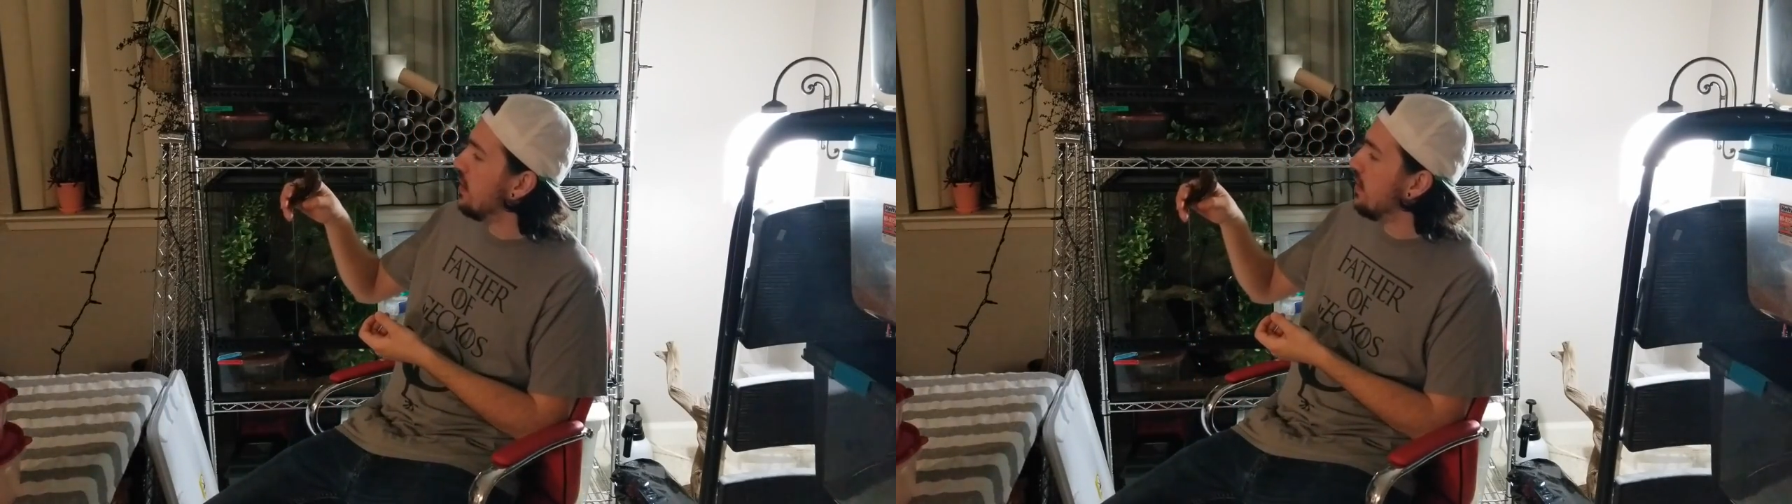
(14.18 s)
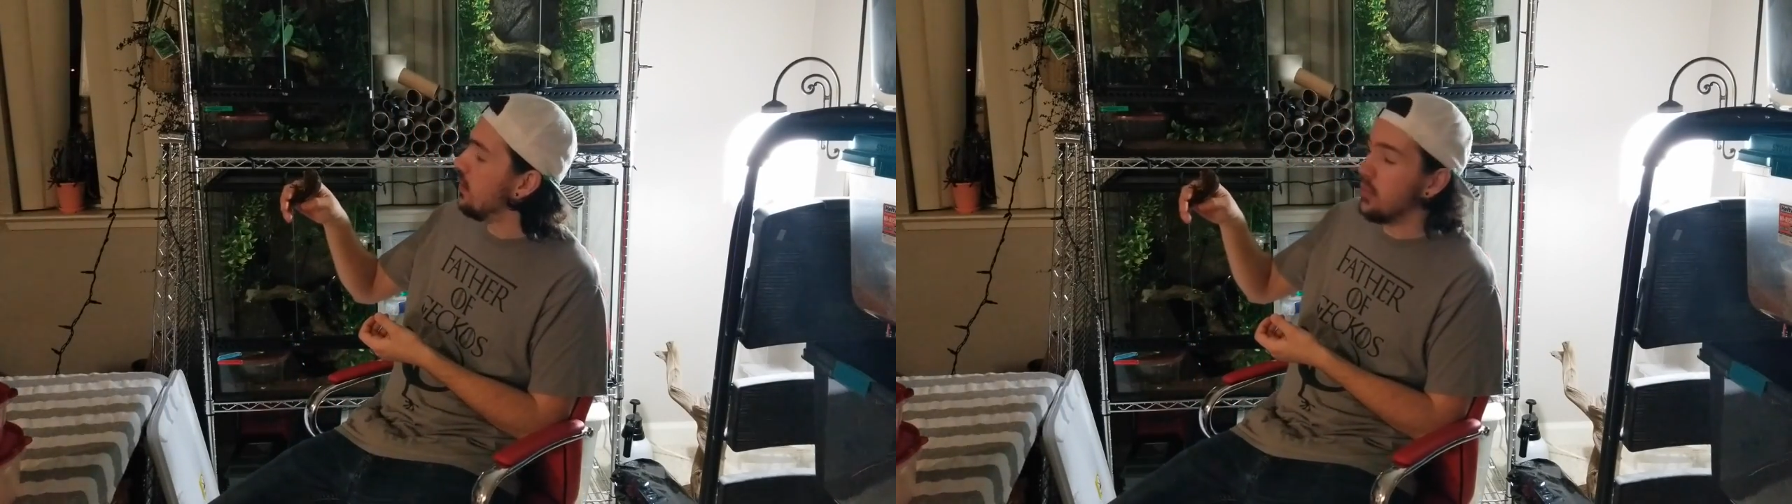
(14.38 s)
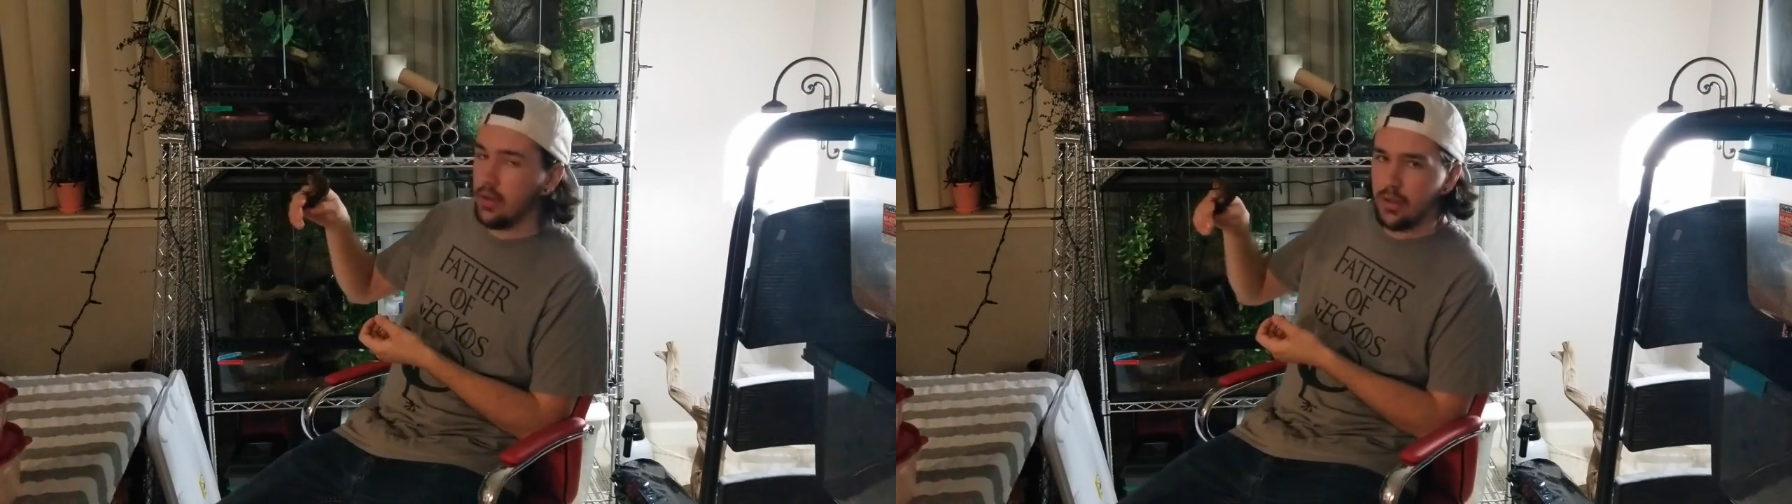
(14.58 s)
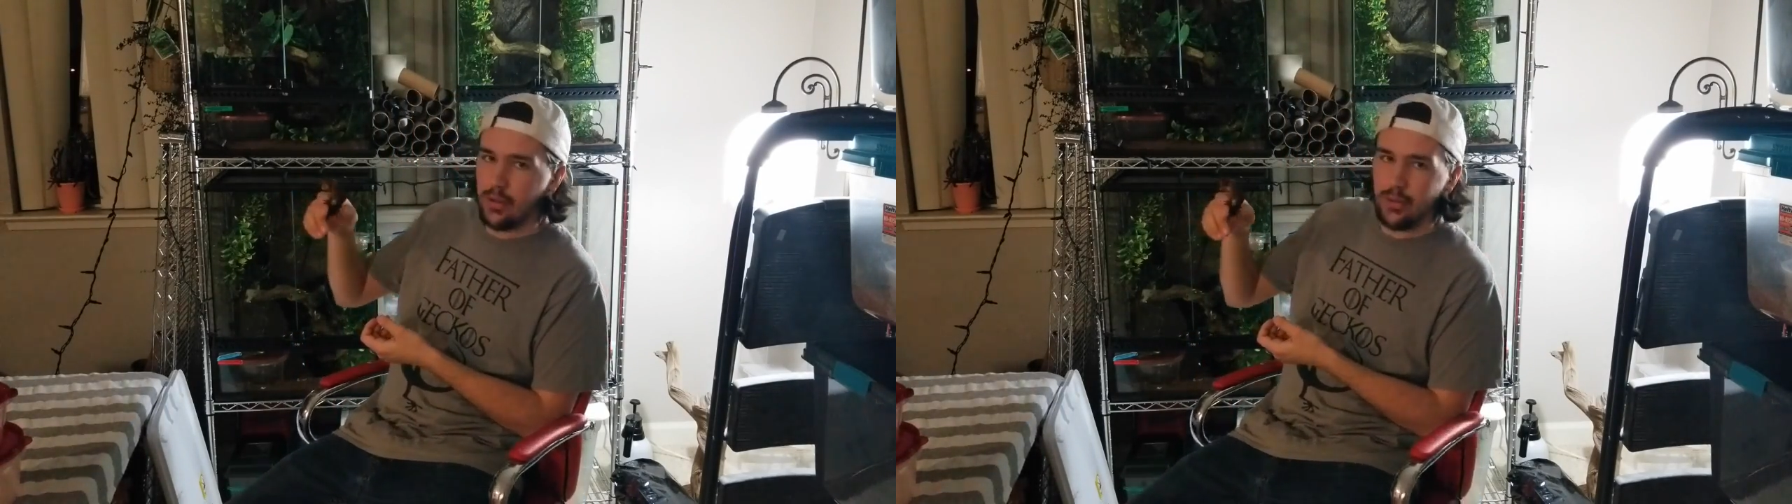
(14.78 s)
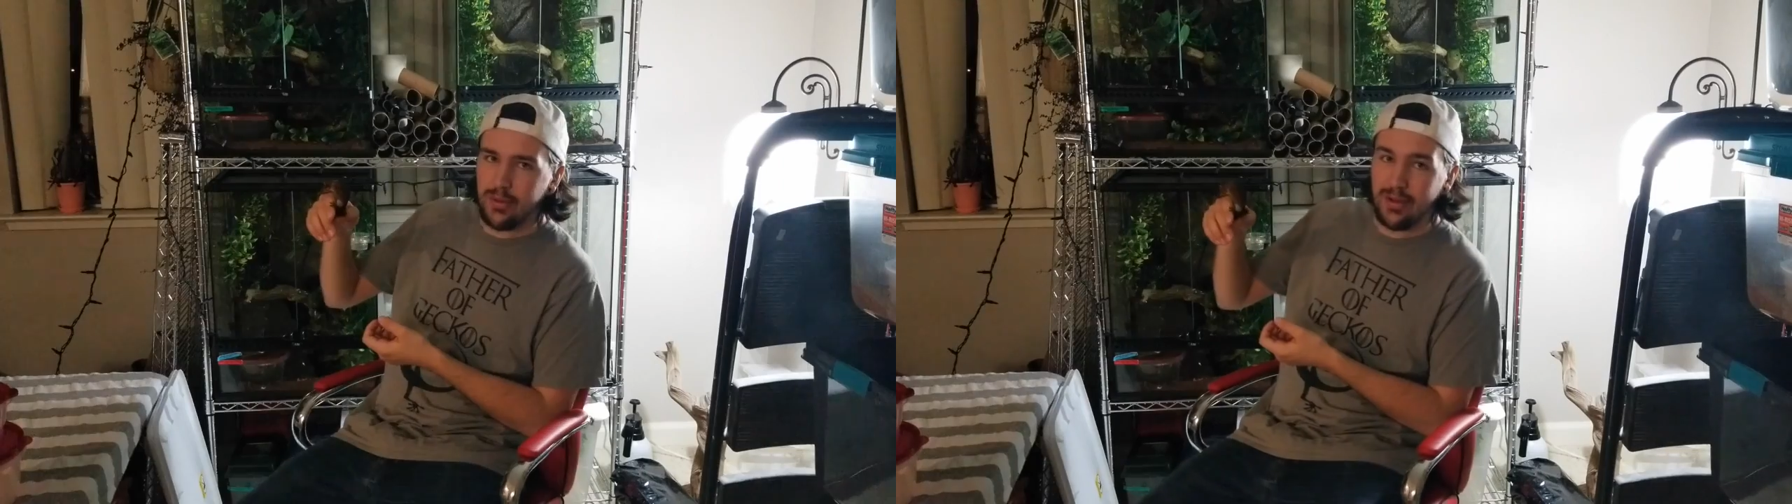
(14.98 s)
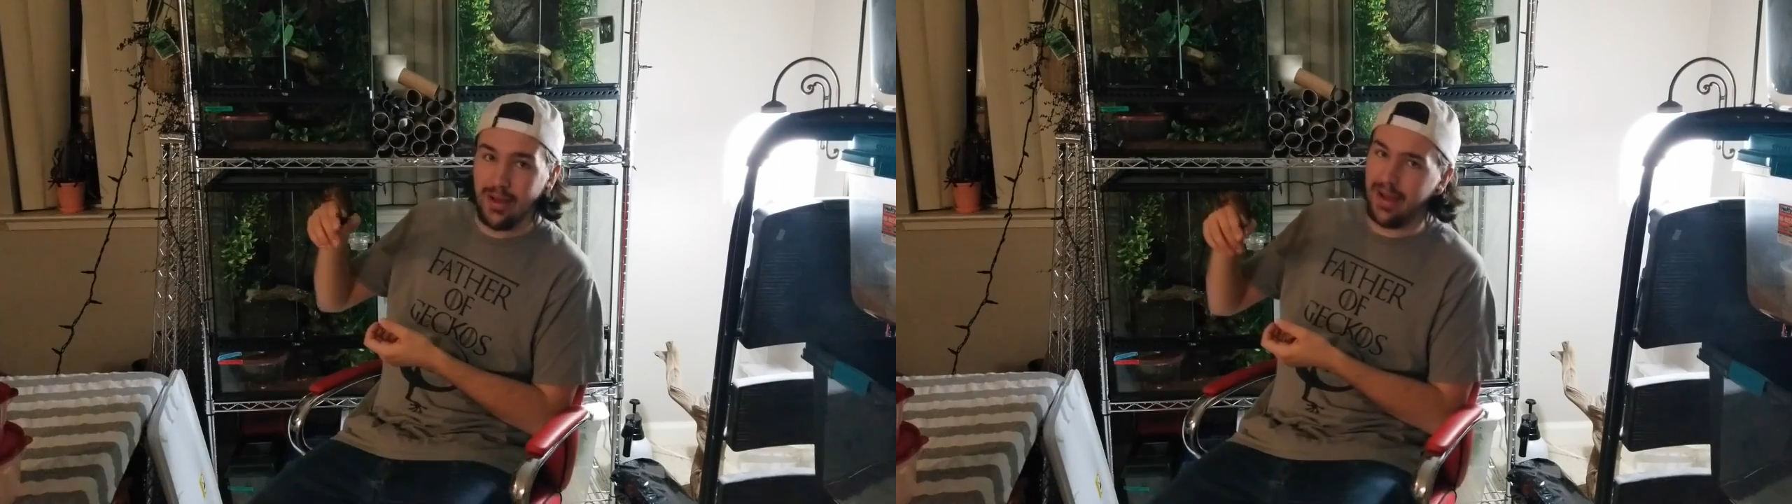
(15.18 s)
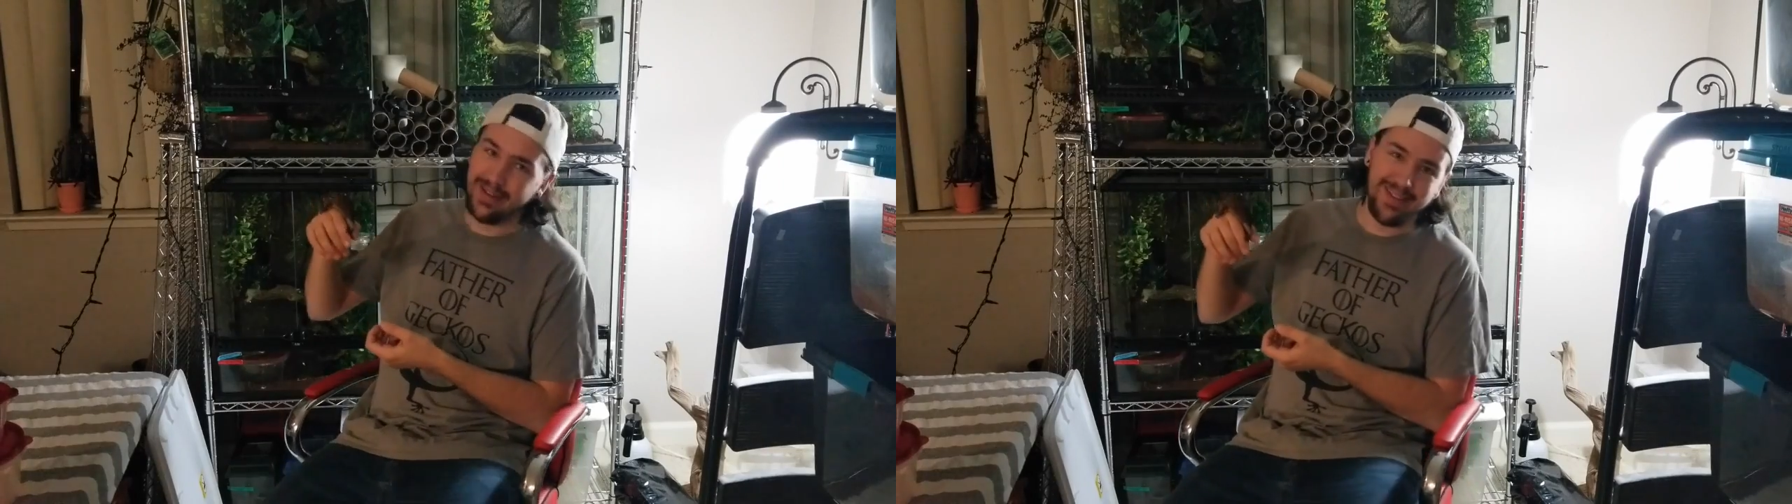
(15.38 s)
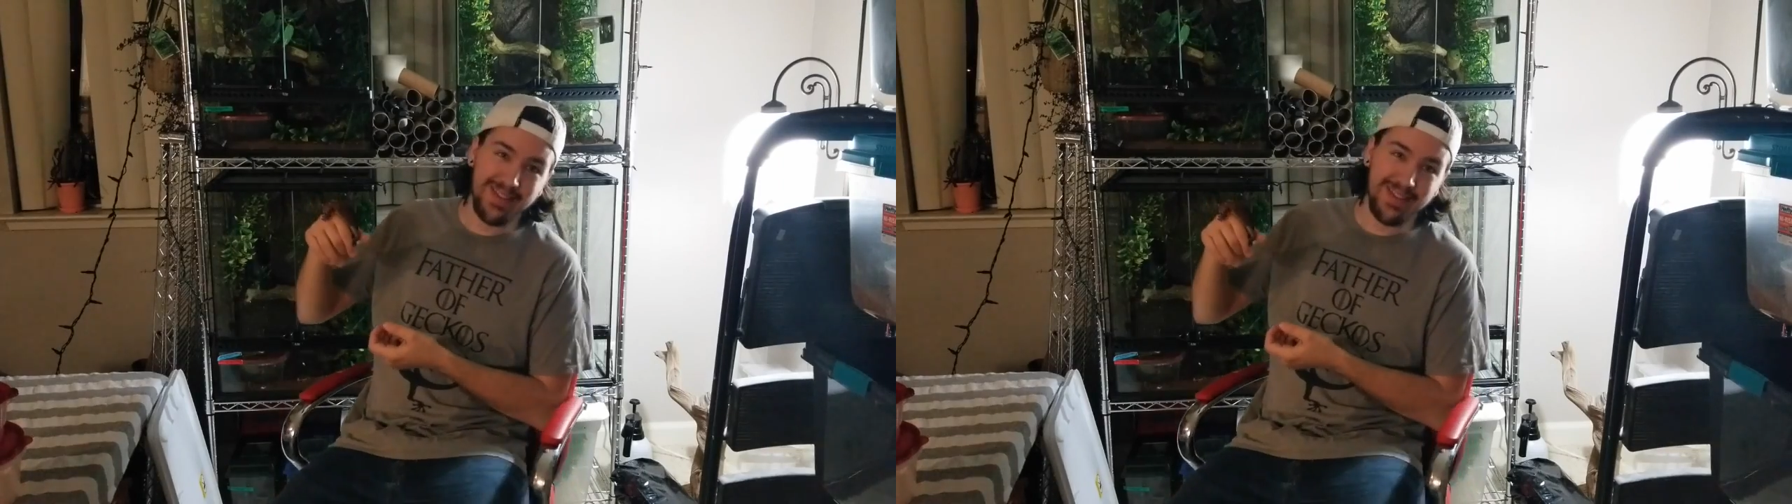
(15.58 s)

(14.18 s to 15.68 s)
Willow. I had to